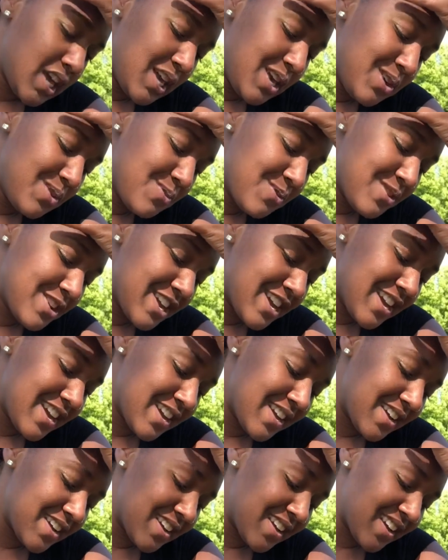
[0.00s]
he went
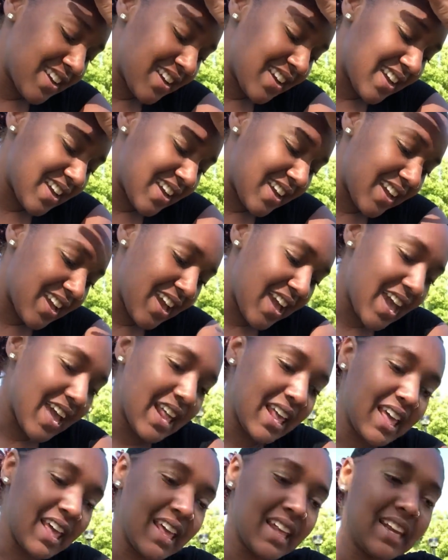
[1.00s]

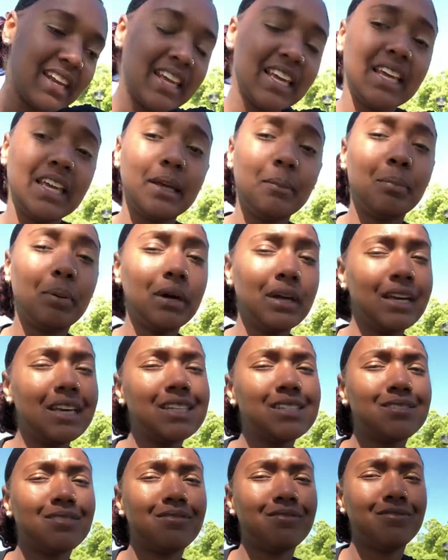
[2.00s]
and he put
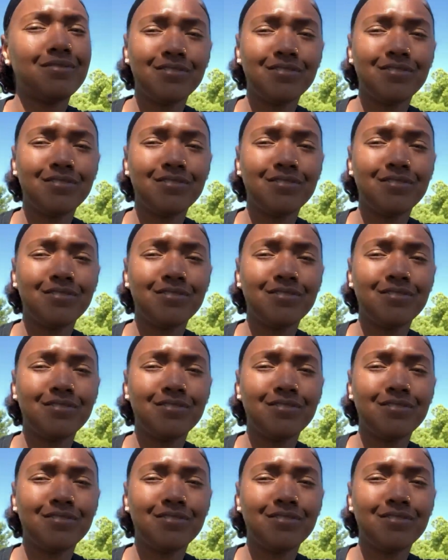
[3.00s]
his